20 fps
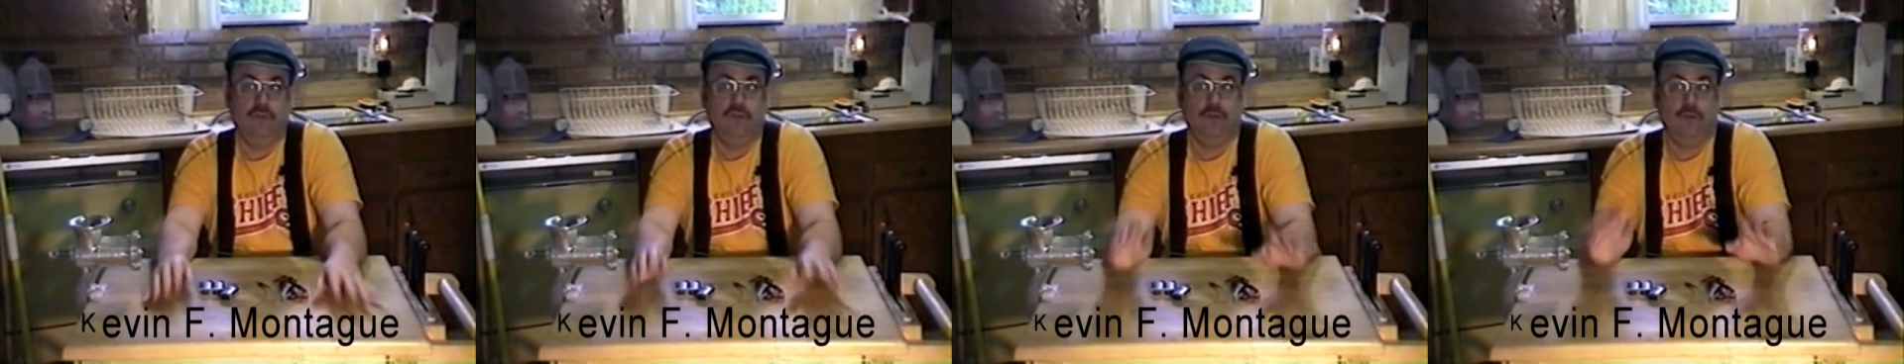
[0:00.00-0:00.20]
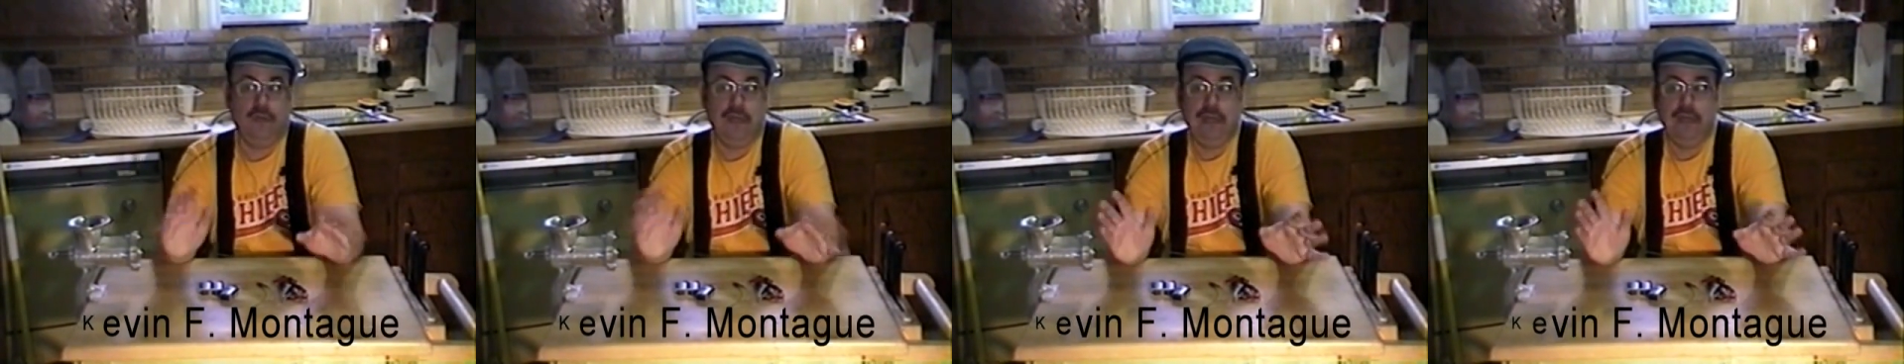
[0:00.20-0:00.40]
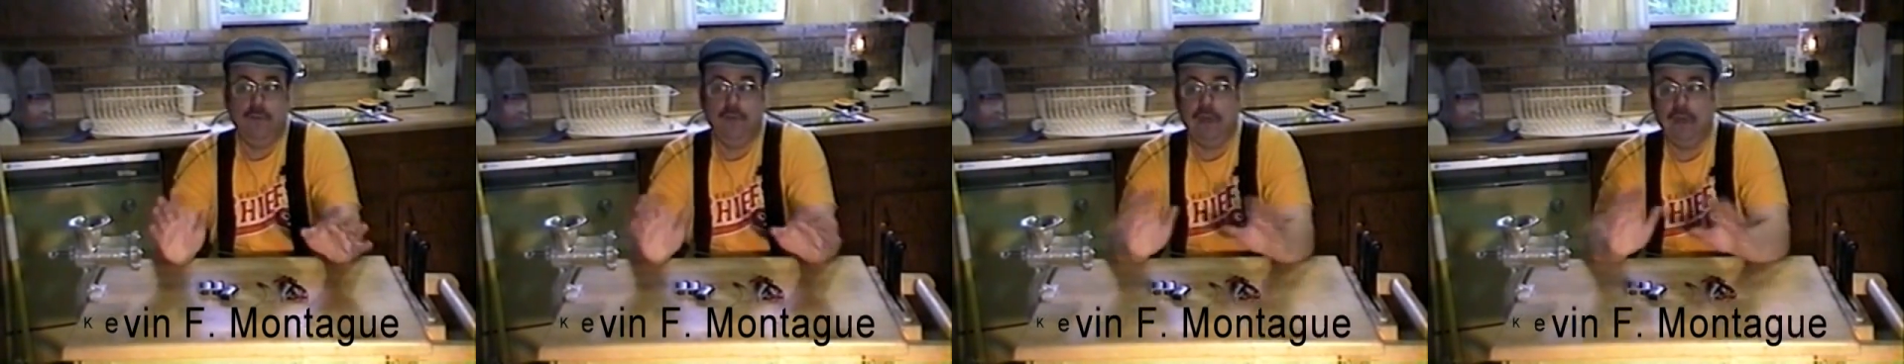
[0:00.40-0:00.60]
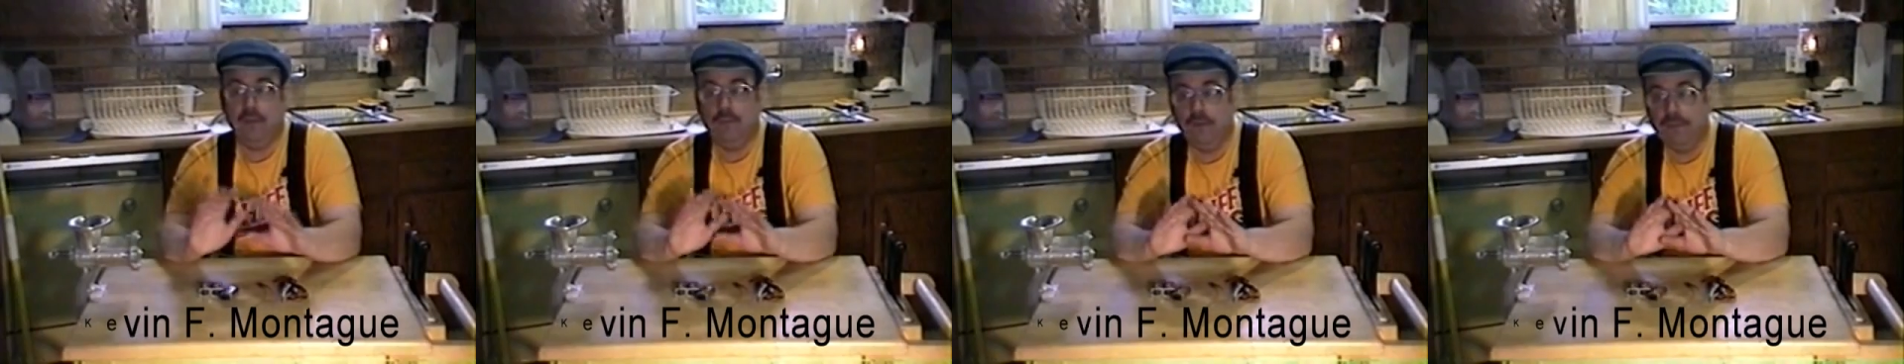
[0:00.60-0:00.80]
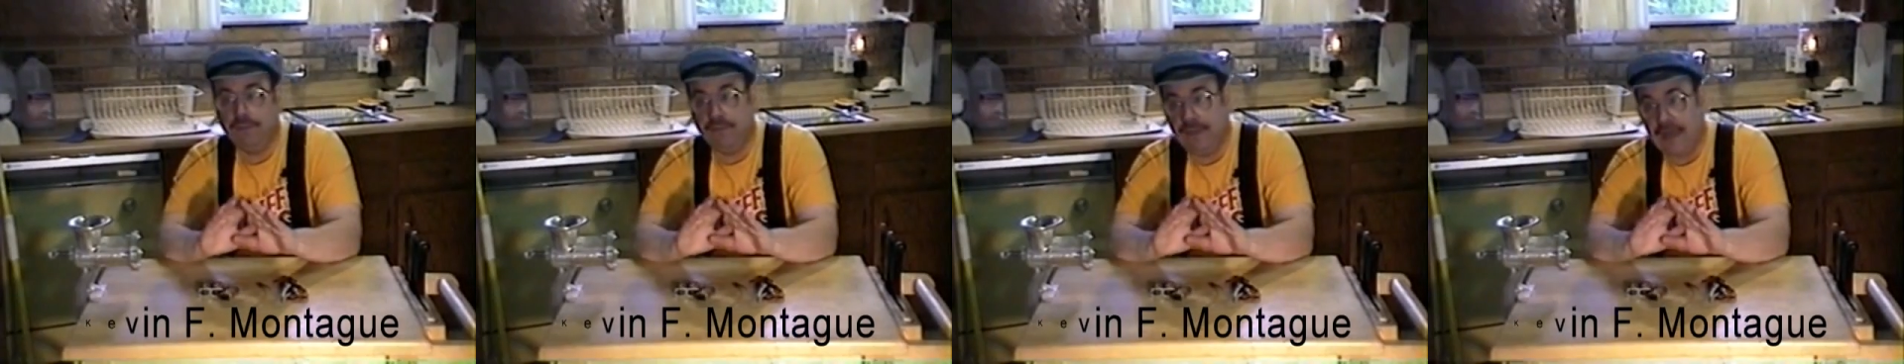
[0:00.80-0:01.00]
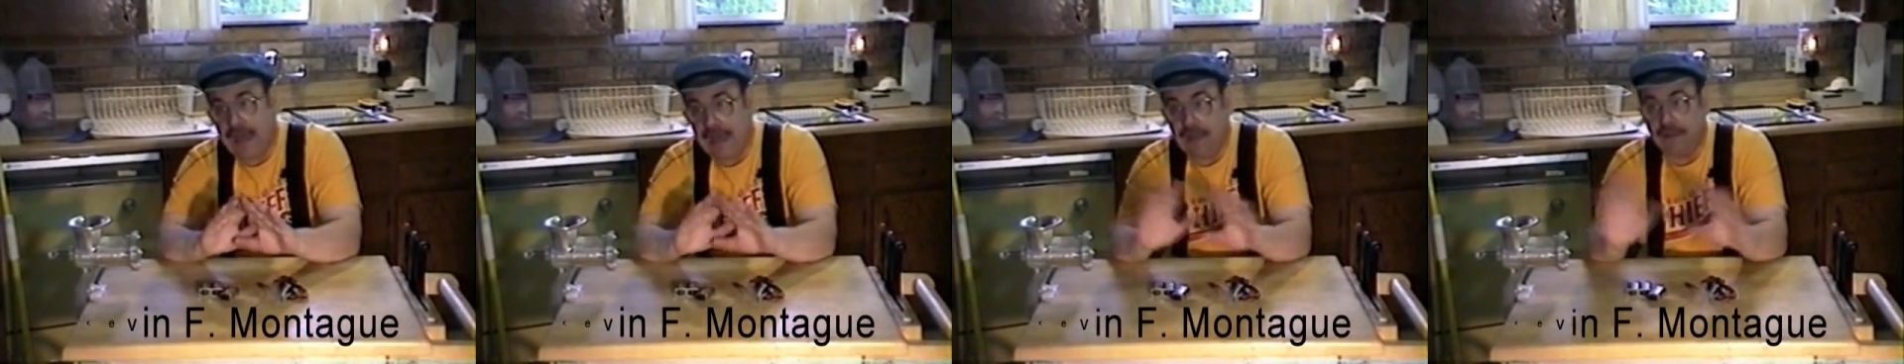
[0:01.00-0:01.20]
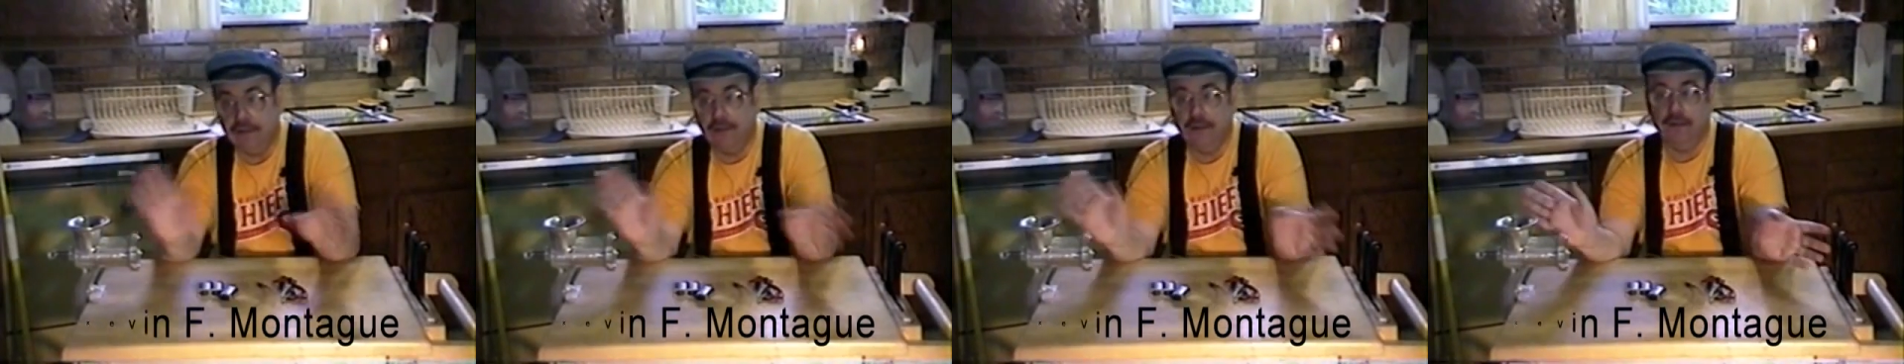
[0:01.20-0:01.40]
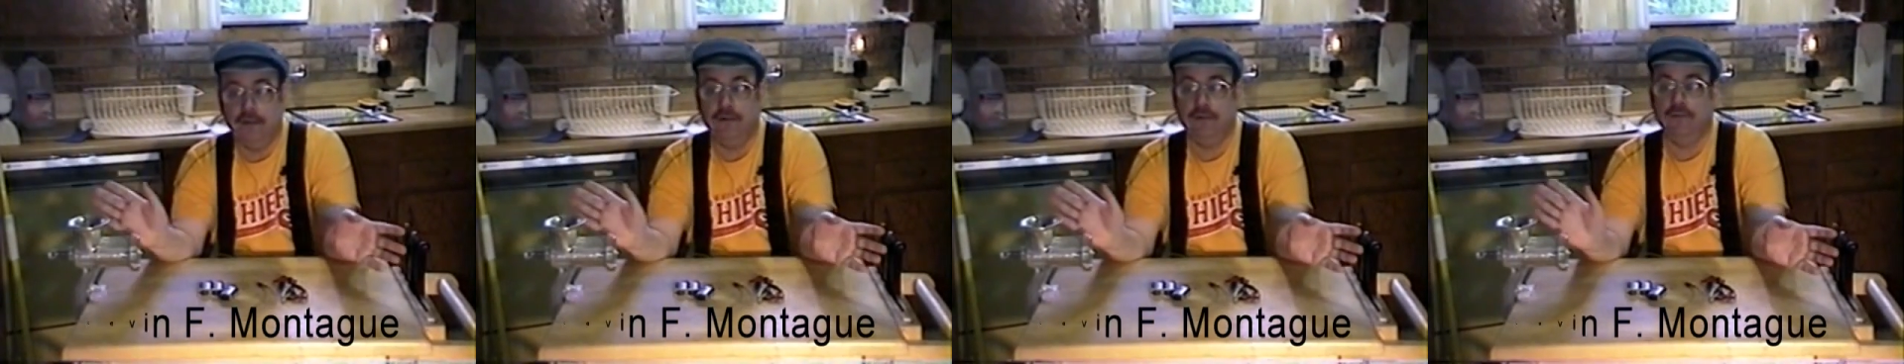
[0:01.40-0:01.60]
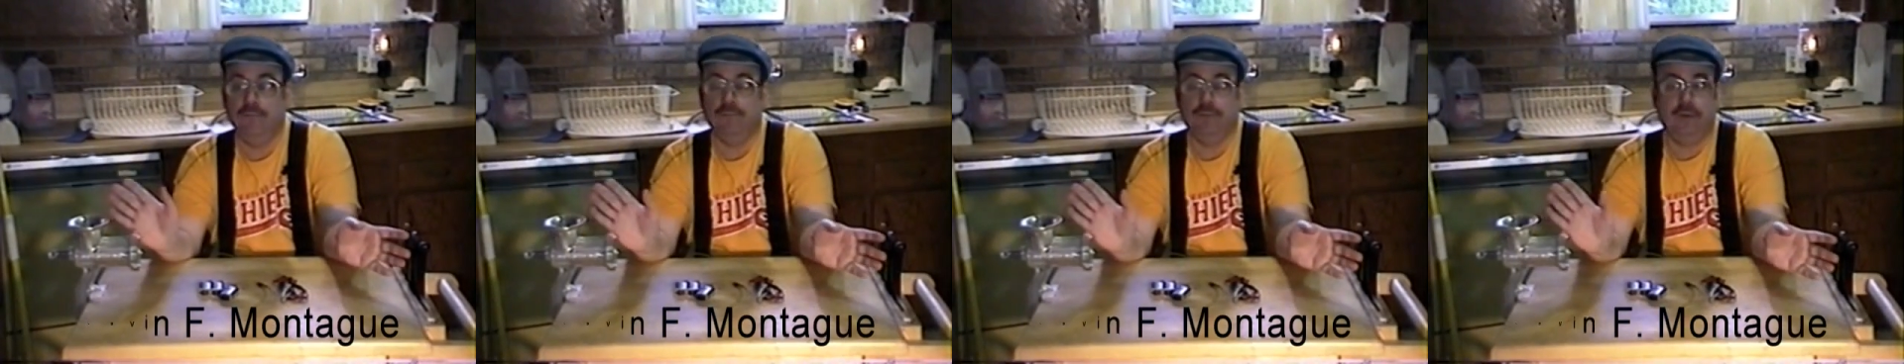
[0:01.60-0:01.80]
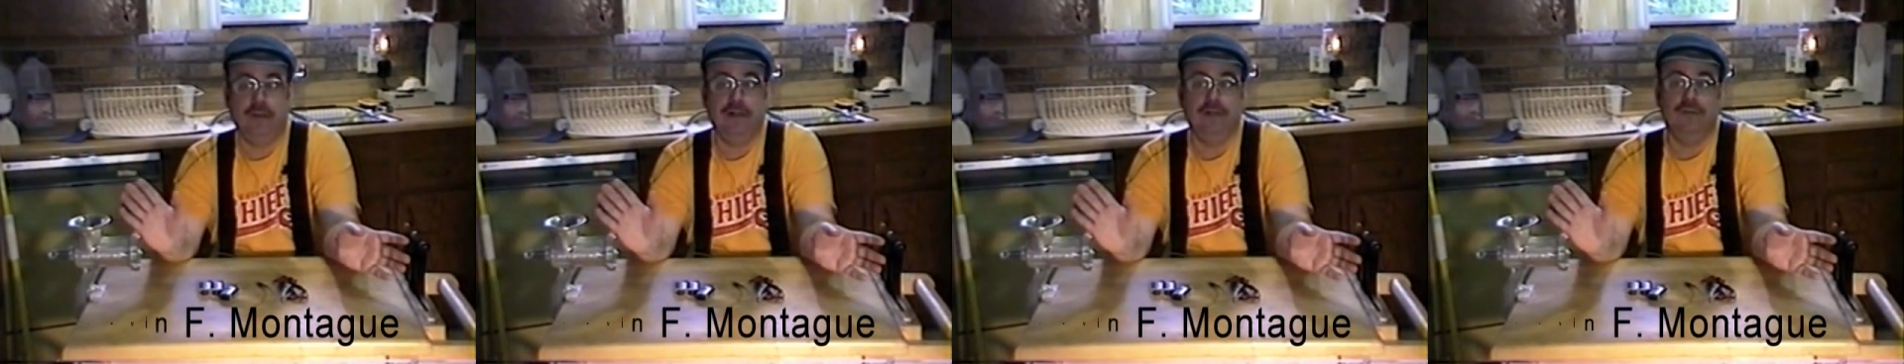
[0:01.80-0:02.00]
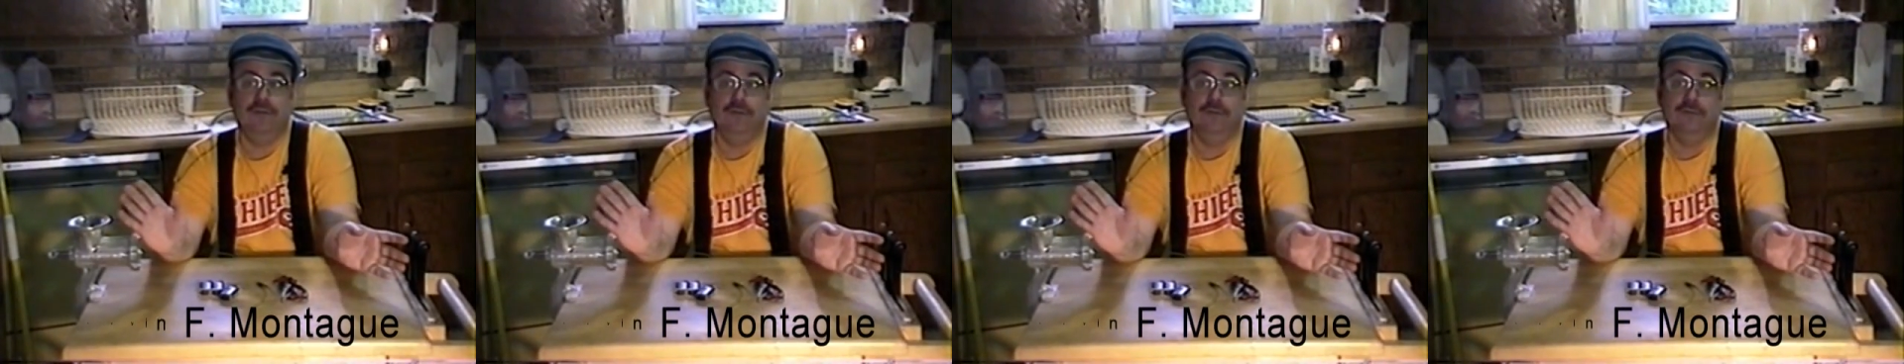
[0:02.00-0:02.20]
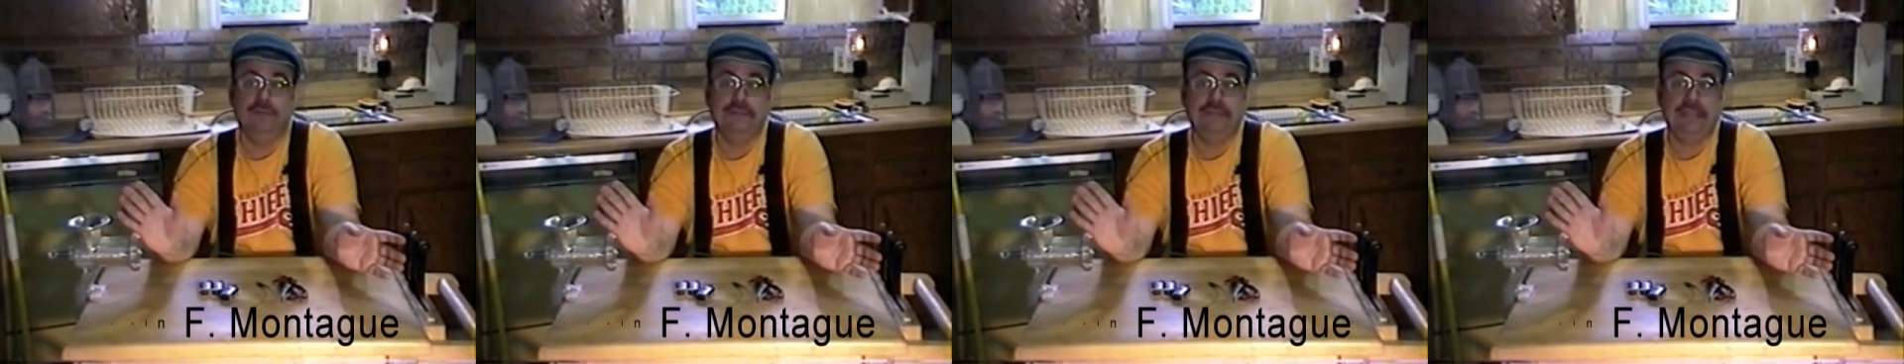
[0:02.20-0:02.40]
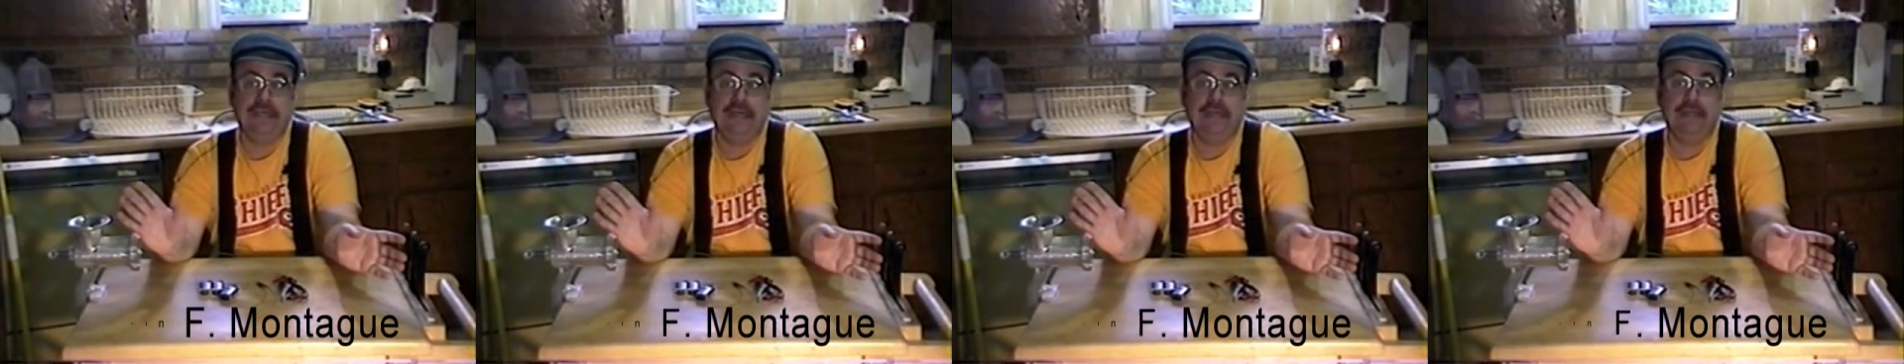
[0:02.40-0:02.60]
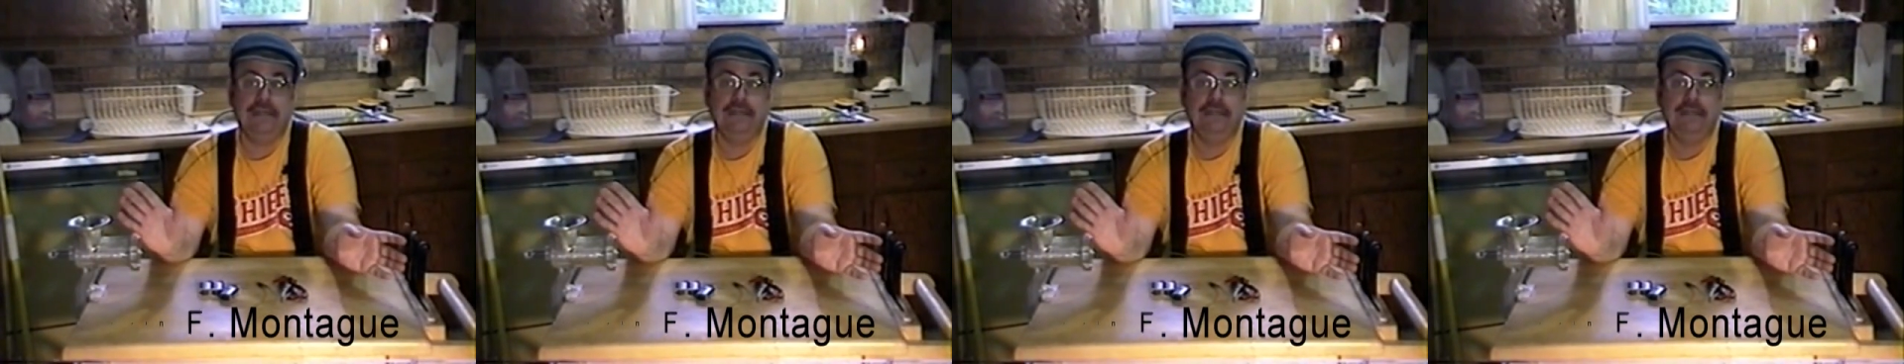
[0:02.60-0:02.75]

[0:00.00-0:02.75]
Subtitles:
So anyway, with that little prelude said,